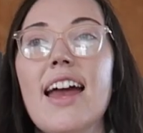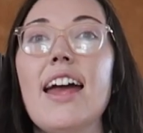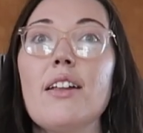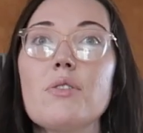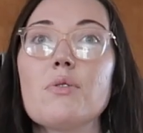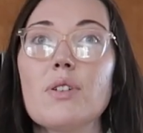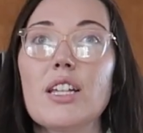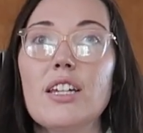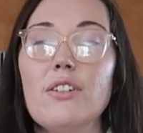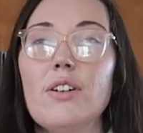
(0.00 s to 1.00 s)
and it was
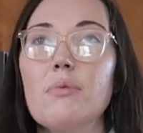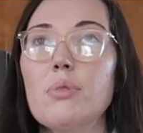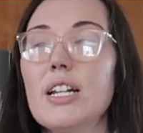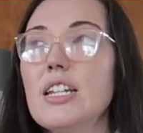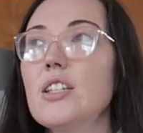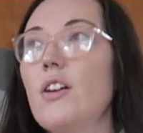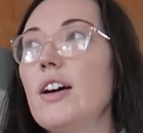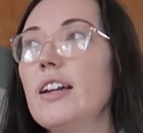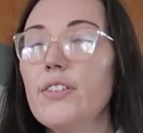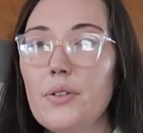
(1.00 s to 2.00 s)
really cute and pretty. So
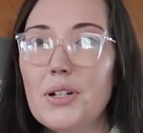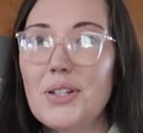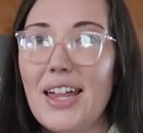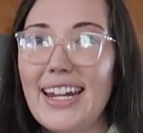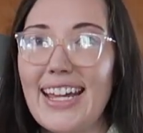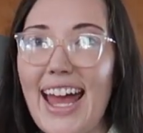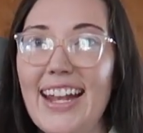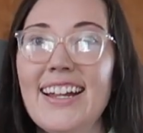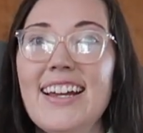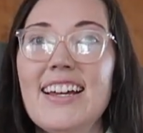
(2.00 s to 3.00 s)
I definitely want to do that
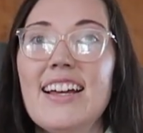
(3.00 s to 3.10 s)
again.